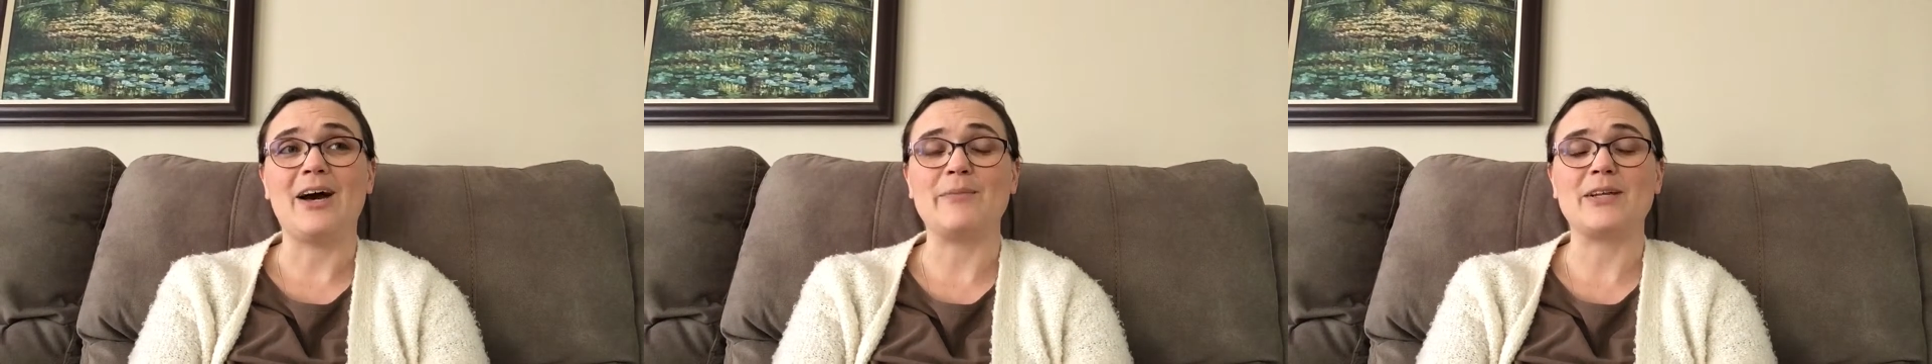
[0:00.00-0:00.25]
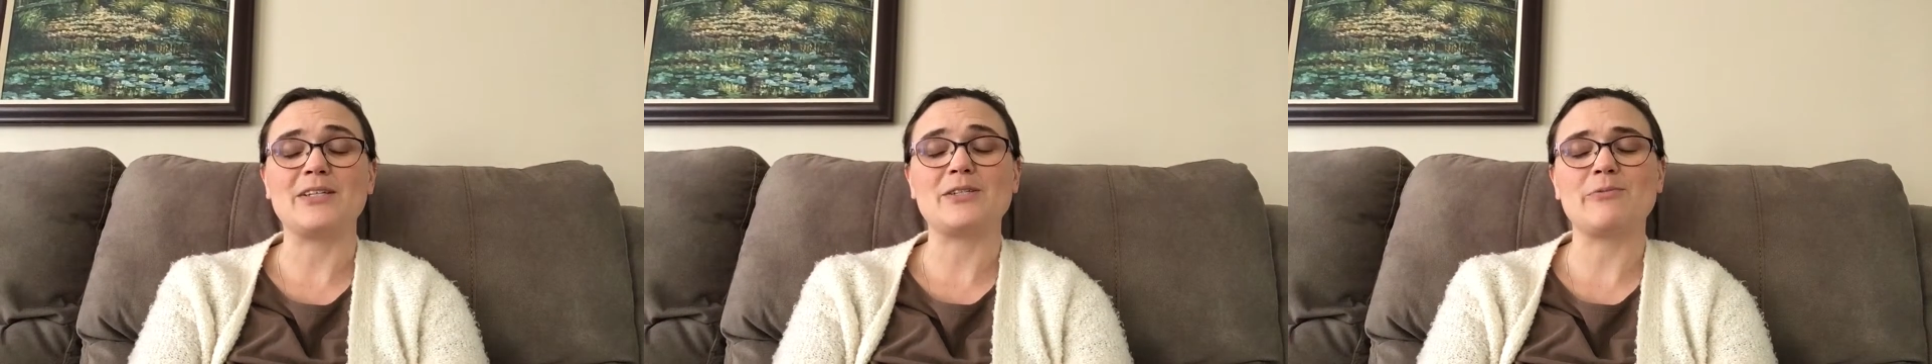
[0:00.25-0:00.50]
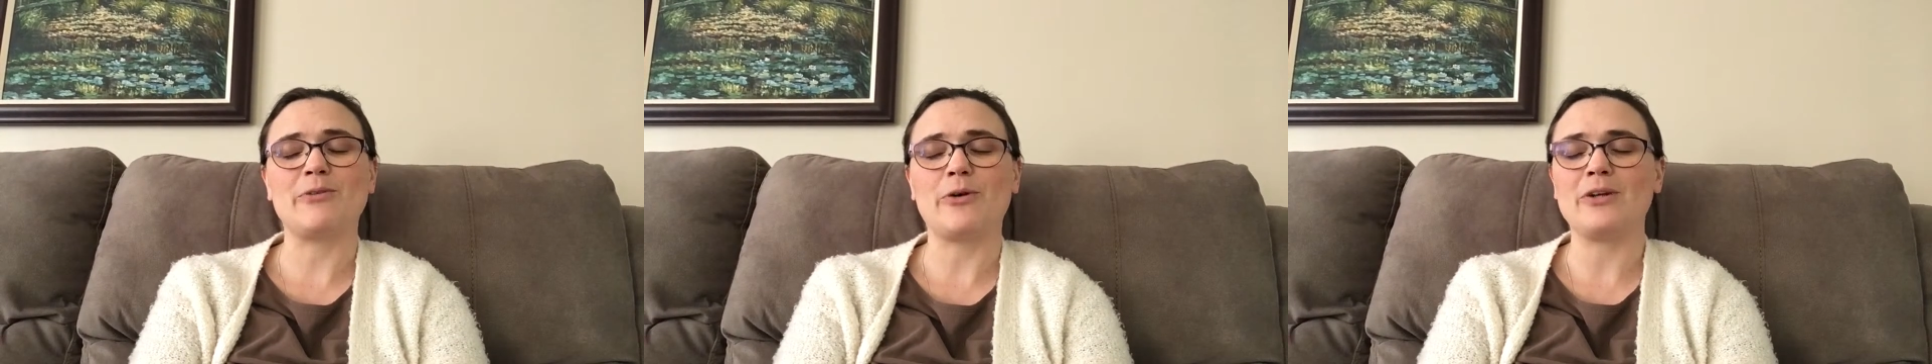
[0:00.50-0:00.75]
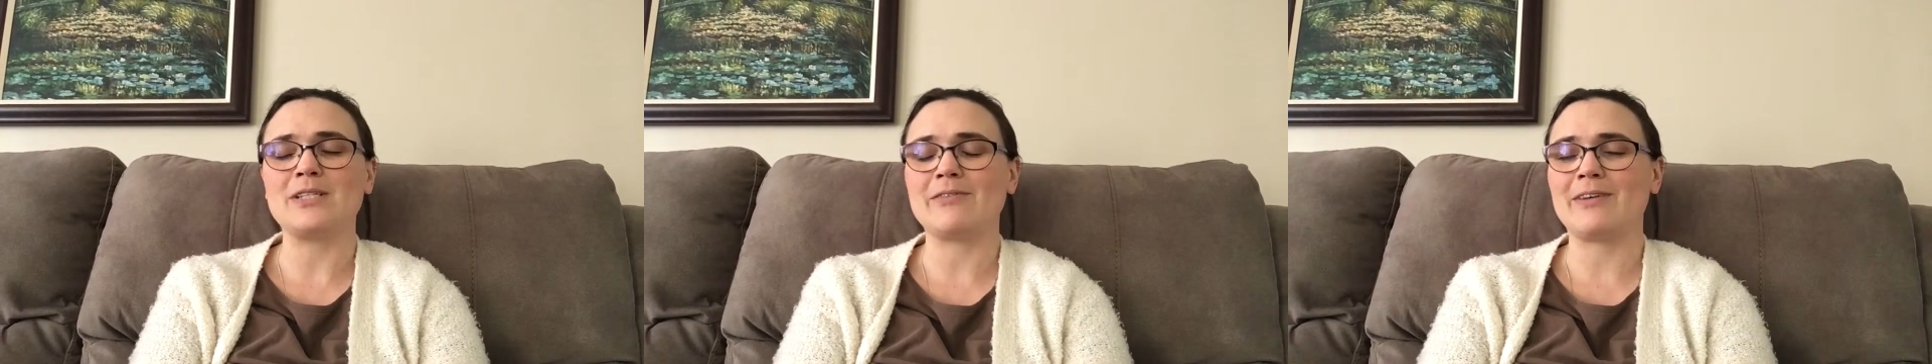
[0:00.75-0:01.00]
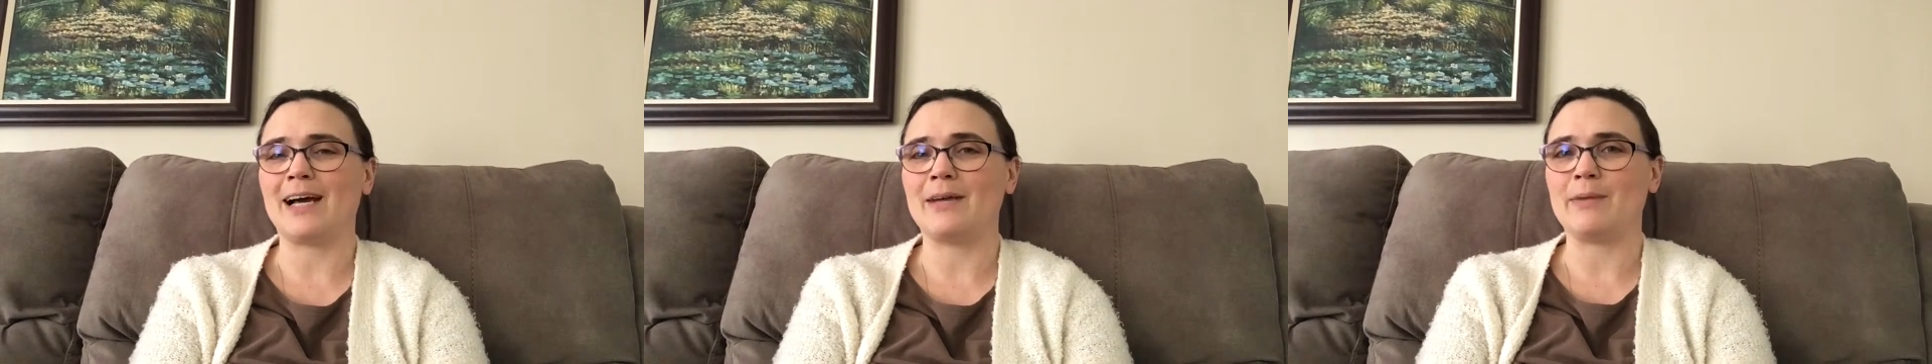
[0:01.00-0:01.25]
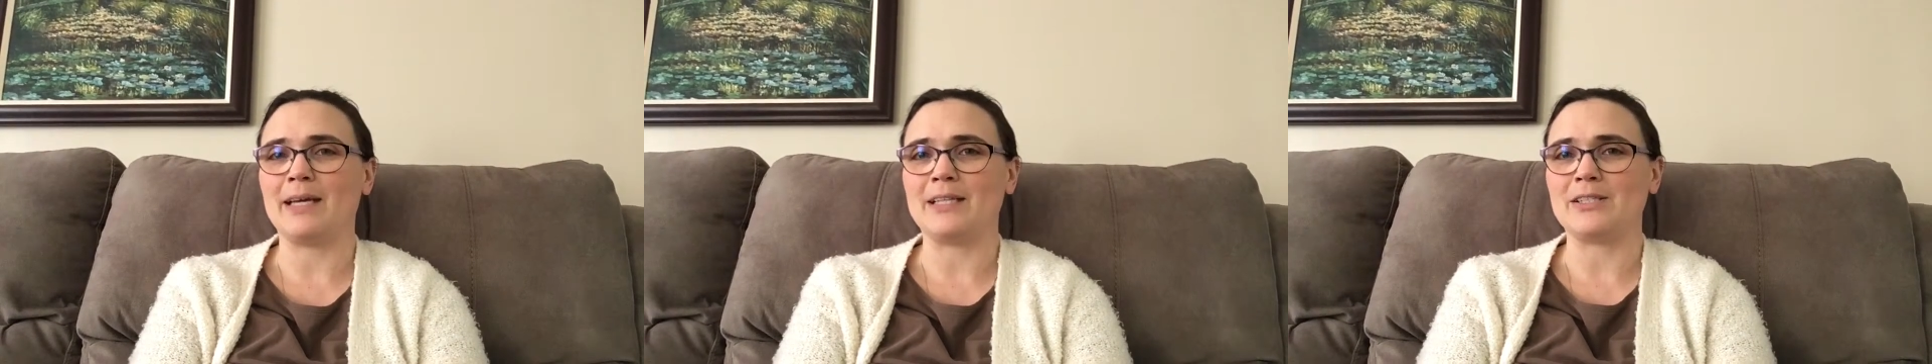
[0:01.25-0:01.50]
There's some photos of it on
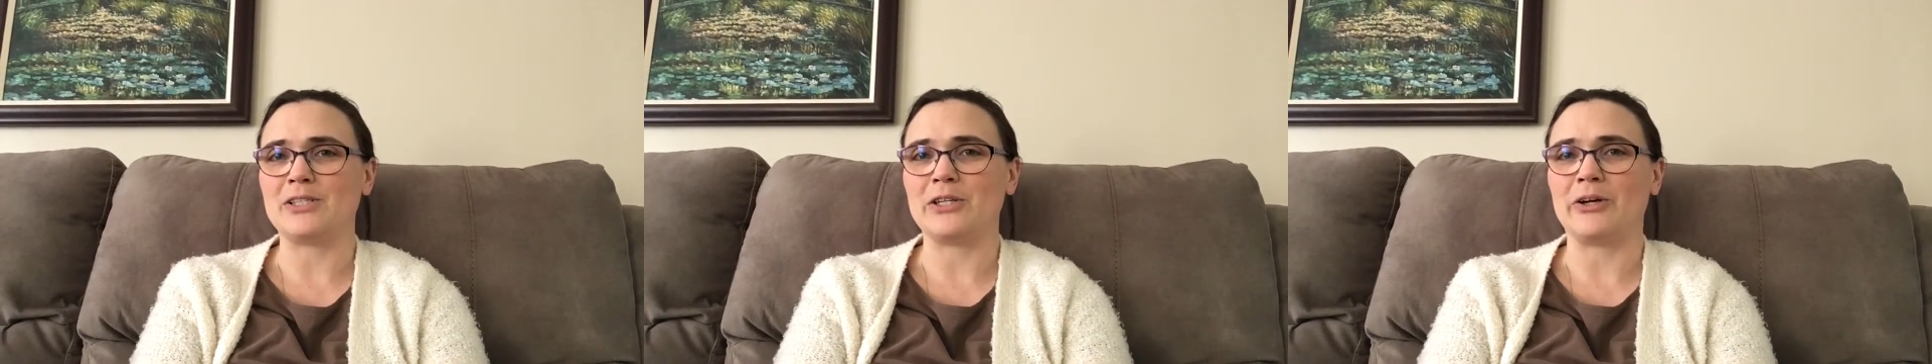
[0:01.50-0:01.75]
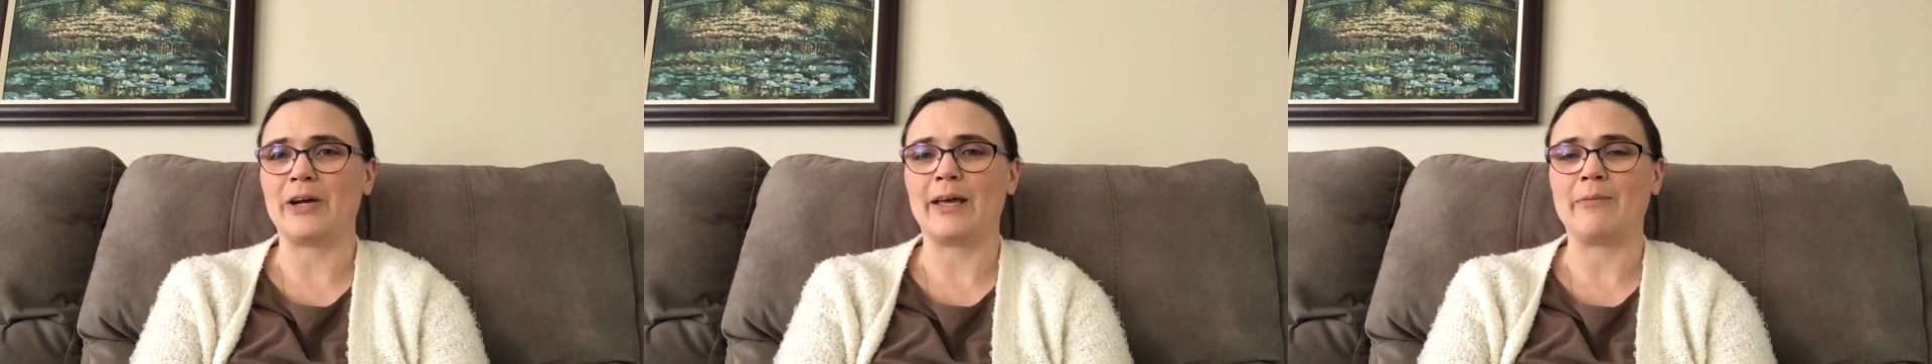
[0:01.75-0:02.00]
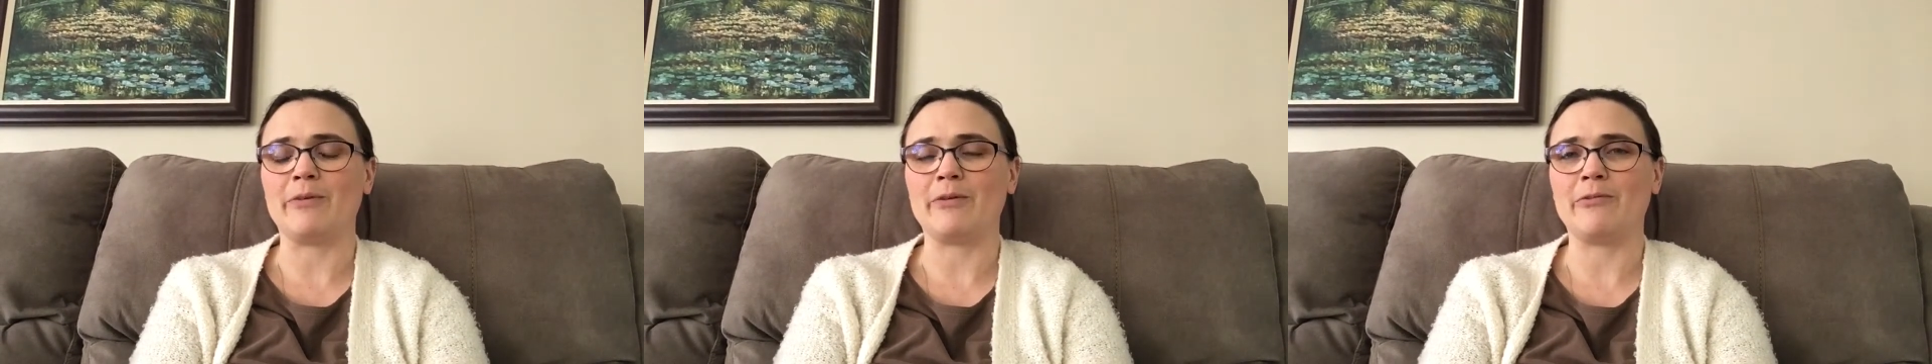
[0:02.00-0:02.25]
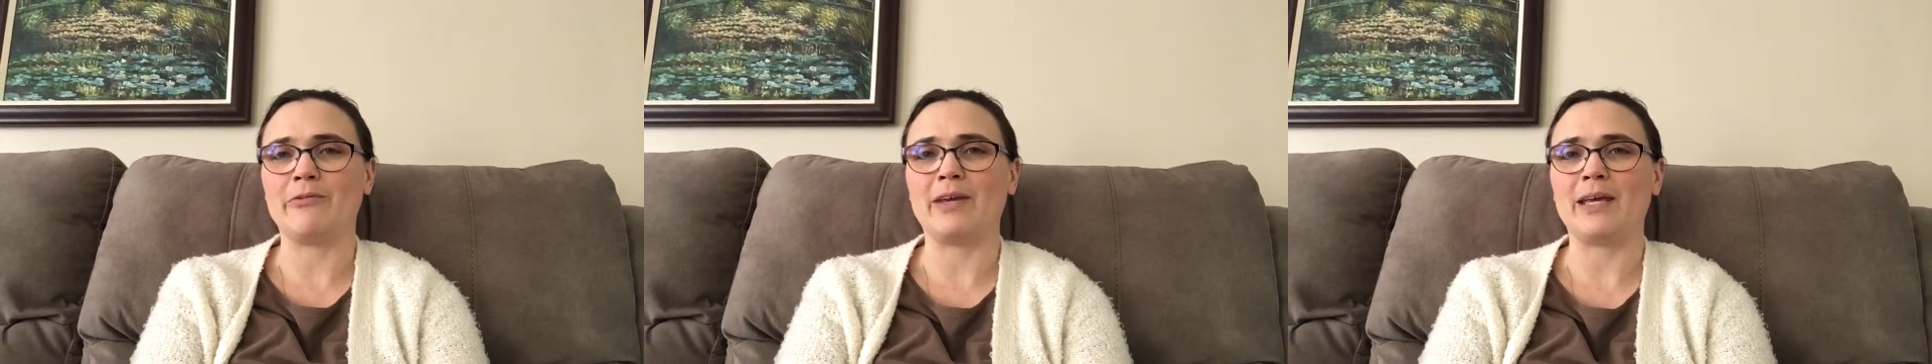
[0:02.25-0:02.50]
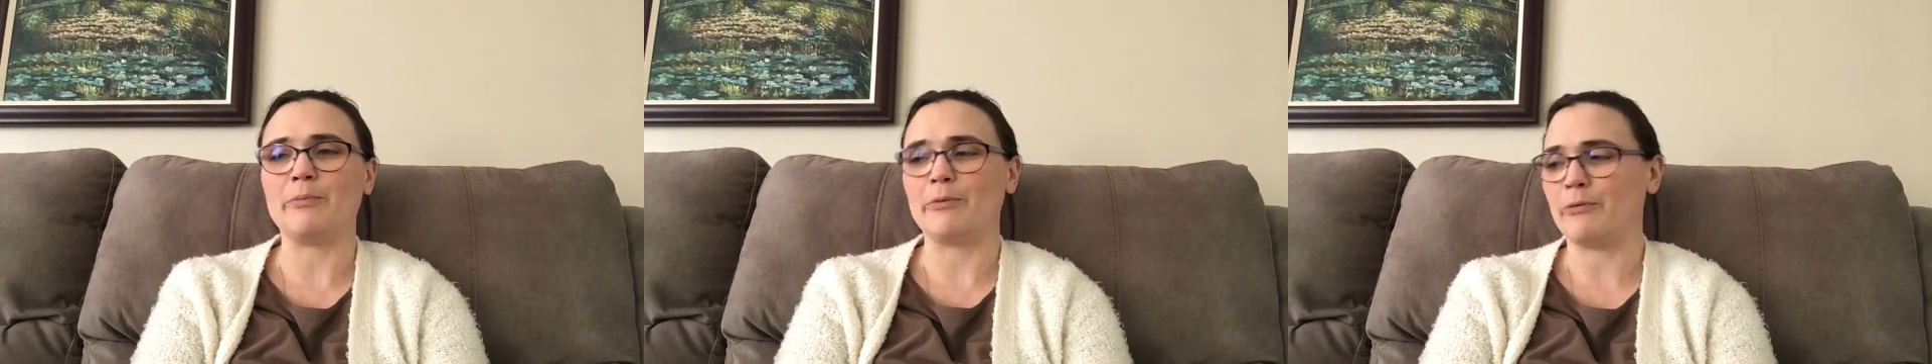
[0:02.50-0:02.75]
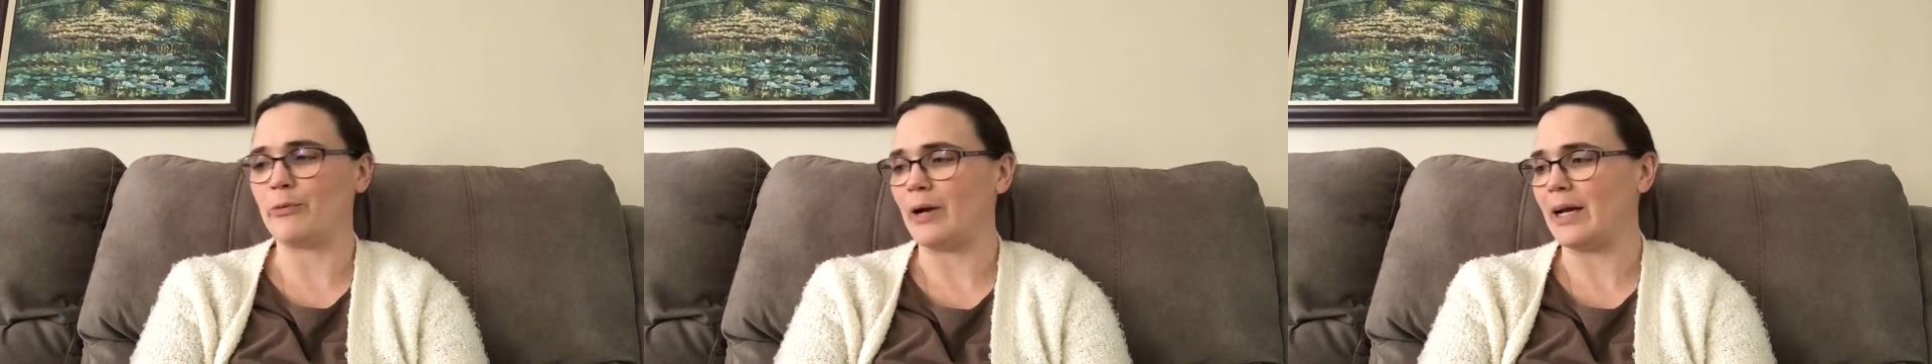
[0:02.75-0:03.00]
my Instagram feed
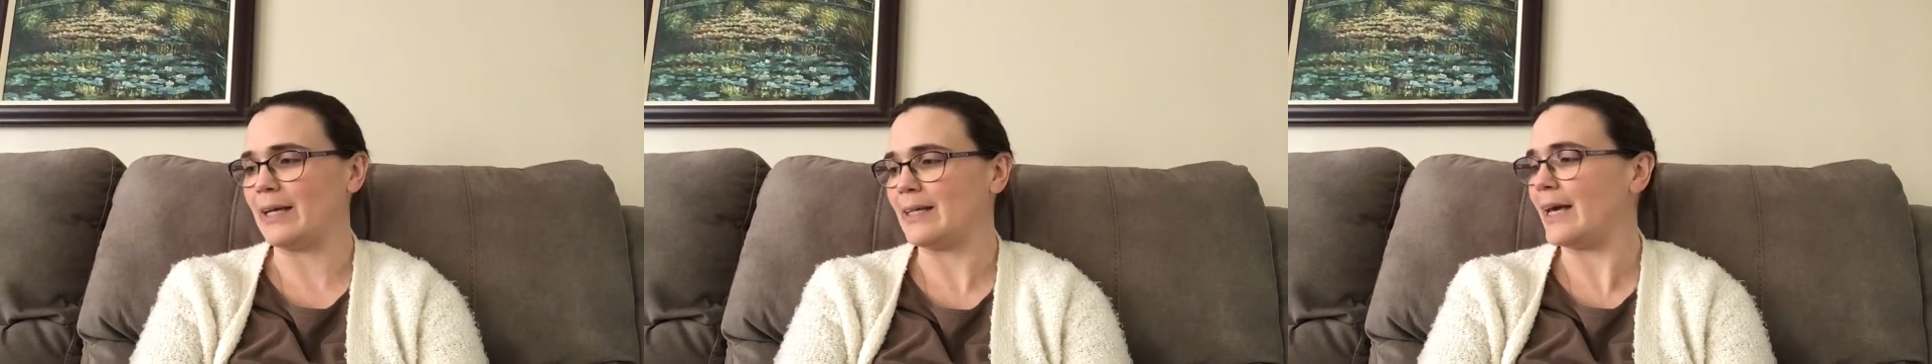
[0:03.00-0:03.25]
before I